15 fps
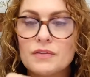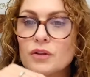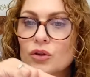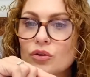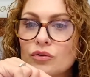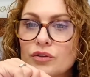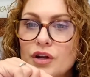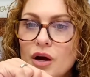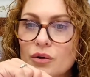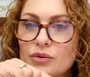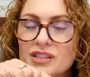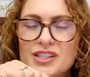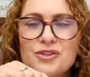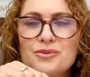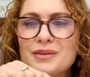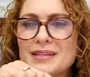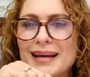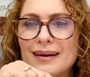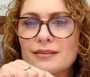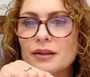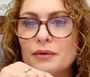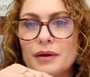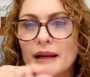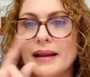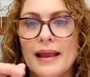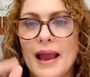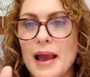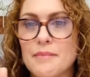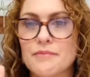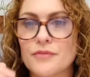the little notes, and you can download
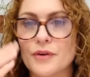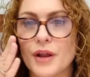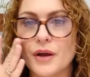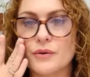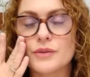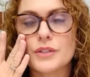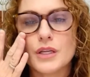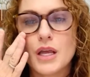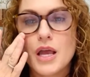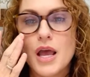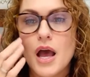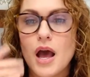any app for notes.